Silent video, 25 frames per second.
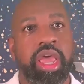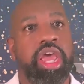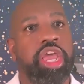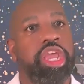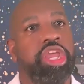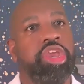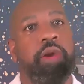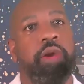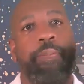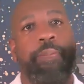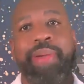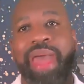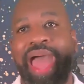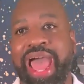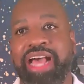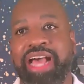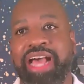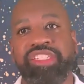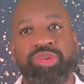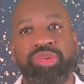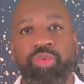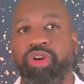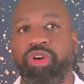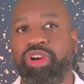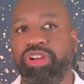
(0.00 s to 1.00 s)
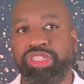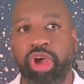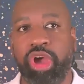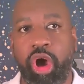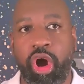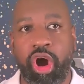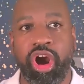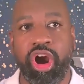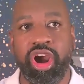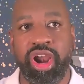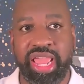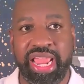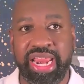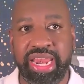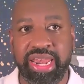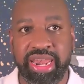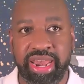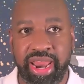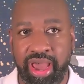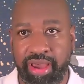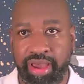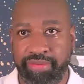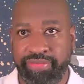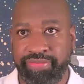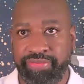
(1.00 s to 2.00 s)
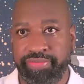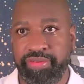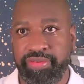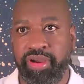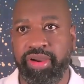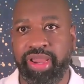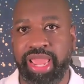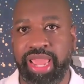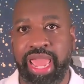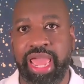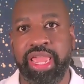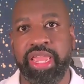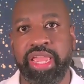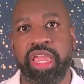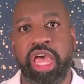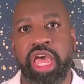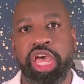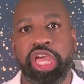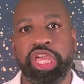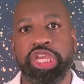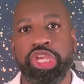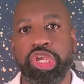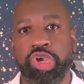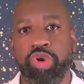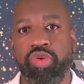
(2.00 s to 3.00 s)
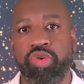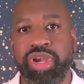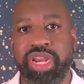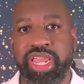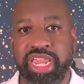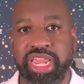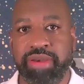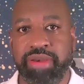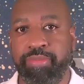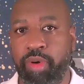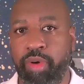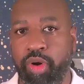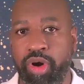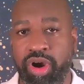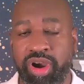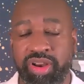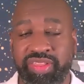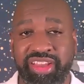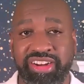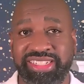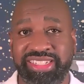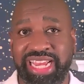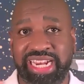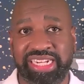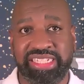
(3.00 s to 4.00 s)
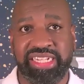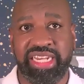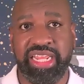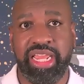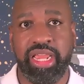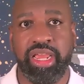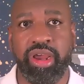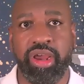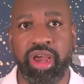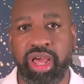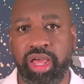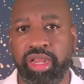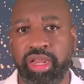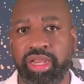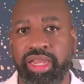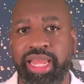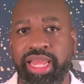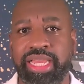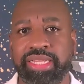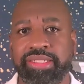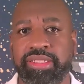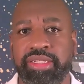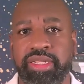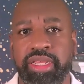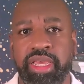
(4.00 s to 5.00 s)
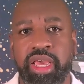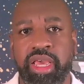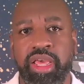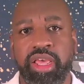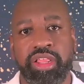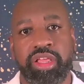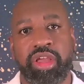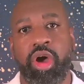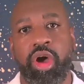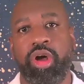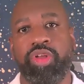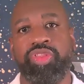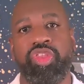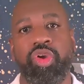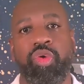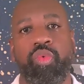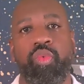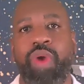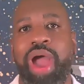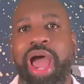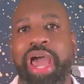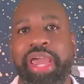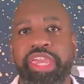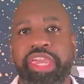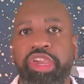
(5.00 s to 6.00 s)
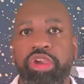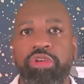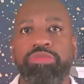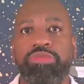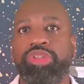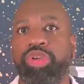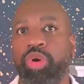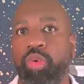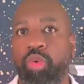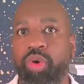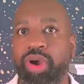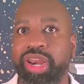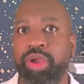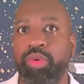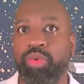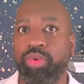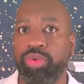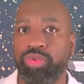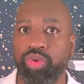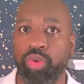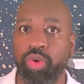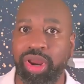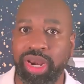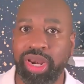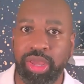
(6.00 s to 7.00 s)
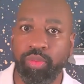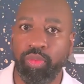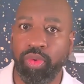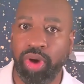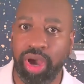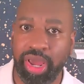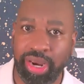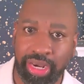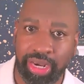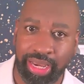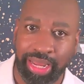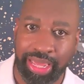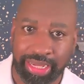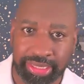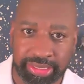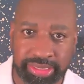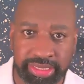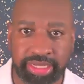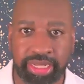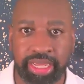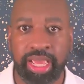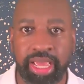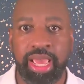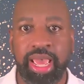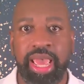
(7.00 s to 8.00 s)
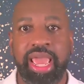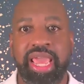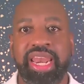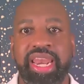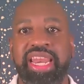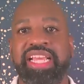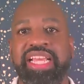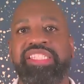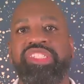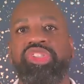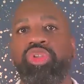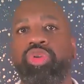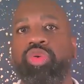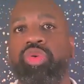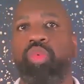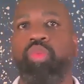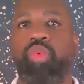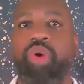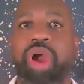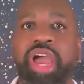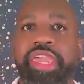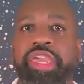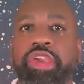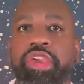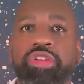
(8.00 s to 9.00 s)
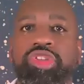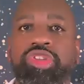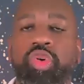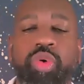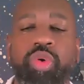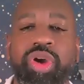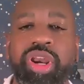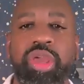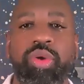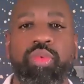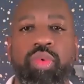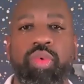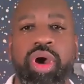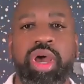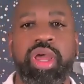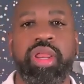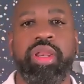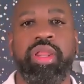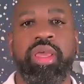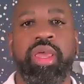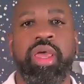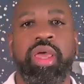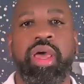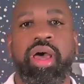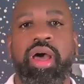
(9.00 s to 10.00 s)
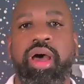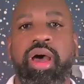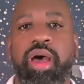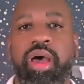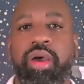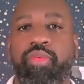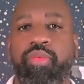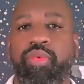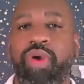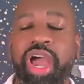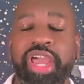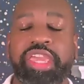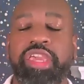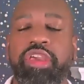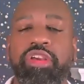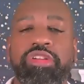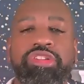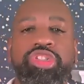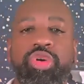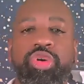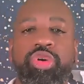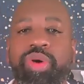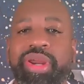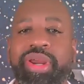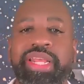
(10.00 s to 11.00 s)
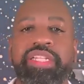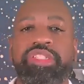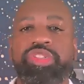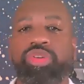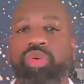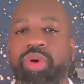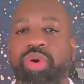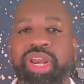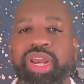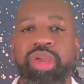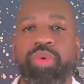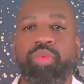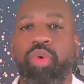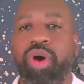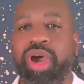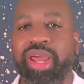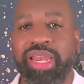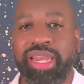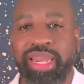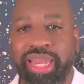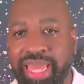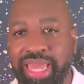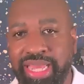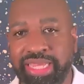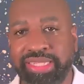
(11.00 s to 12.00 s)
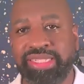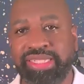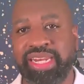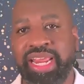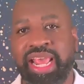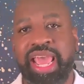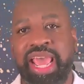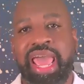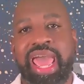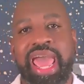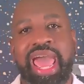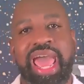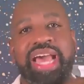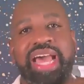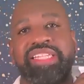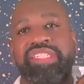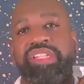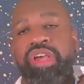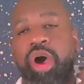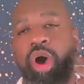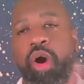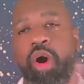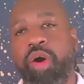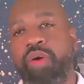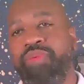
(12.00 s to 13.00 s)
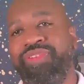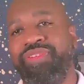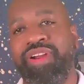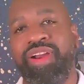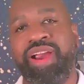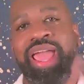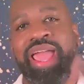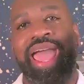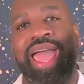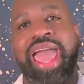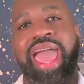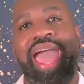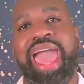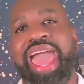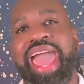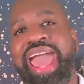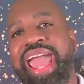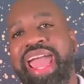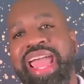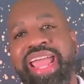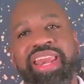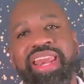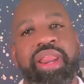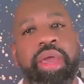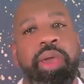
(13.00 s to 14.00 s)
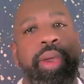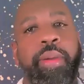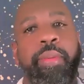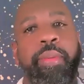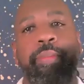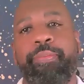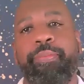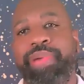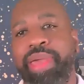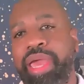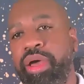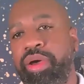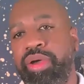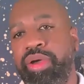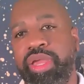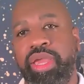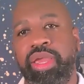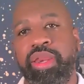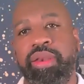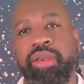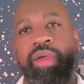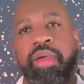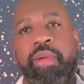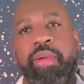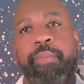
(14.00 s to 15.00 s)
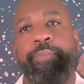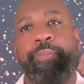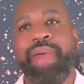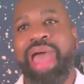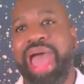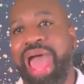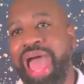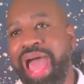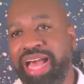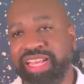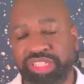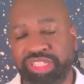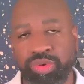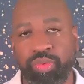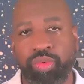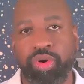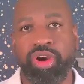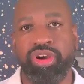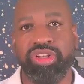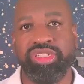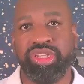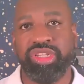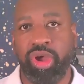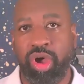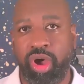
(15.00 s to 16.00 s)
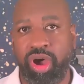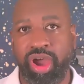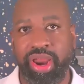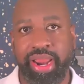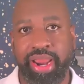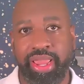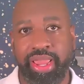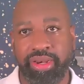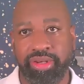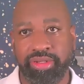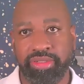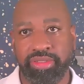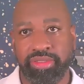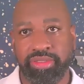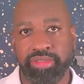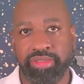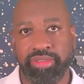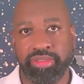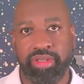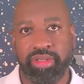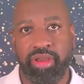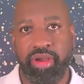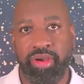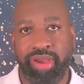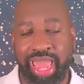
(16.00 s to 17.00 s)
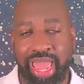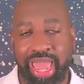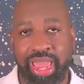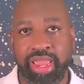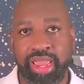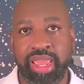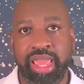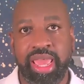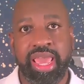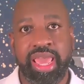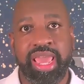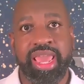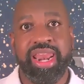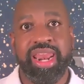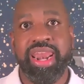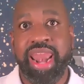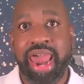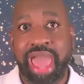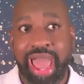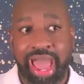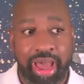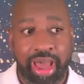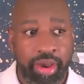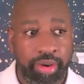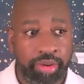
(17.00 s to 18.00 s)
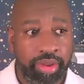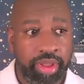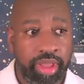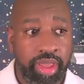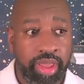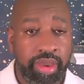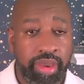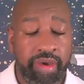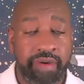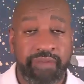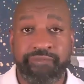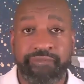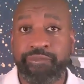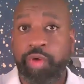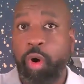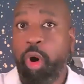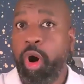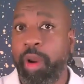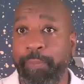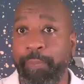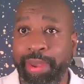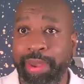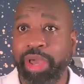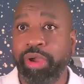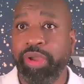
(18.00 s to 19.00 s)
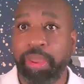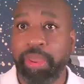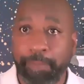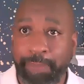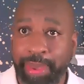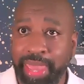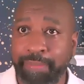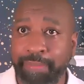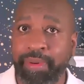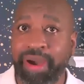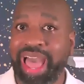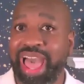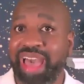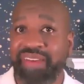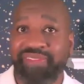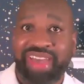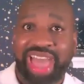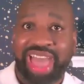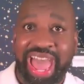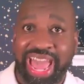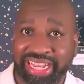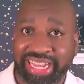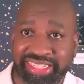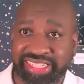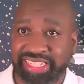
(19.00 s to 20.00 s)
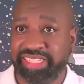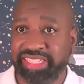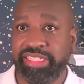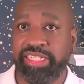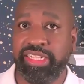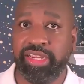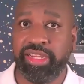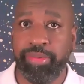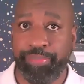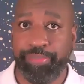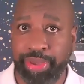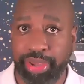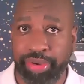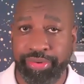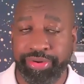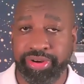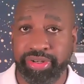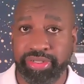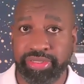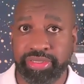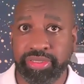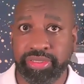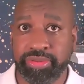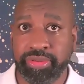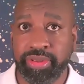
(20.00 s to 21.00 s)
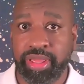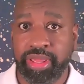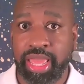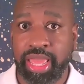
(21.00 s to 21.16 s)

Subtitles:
Your passwords aren't enough, okay? You need more. There's actually a list called the RockU 2021 list. This RockU 2021 list has over 8 billion passwords on it, okay? Now, 4 billion people have access to computers.